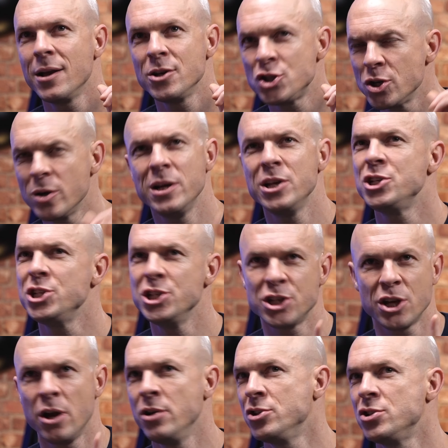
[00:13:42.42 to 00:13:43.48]
surely she's
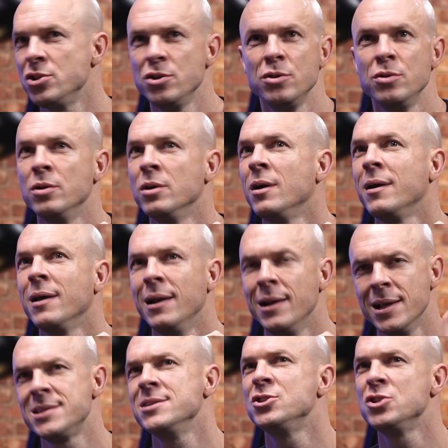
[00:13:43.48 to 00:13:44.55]
going to
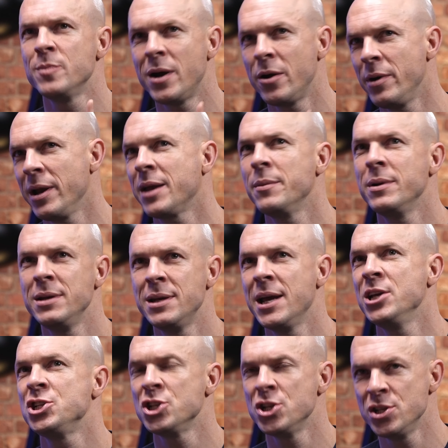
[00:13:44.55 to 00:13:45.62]
listen to my
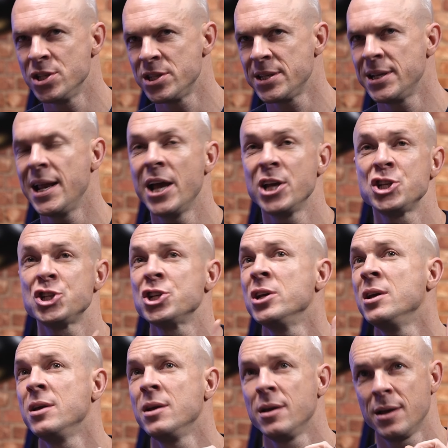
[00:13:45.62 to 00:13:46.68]
recommendations slash
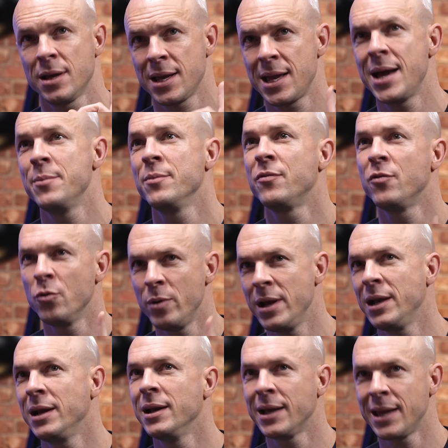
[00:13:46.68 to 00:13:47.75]
come for
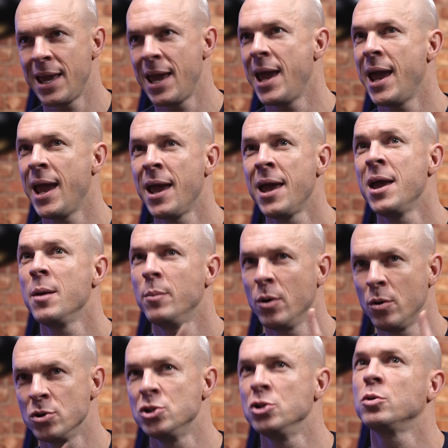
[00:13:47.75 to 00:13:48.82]
regular care
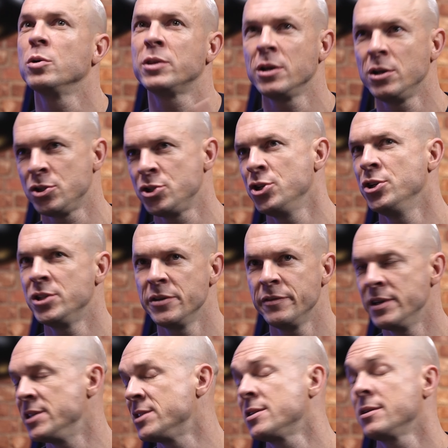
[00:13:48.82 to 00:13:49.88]
because look what the
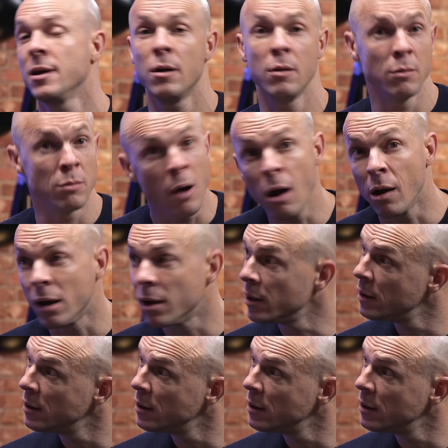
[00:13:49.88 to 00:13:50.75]
alternative is. Wrong.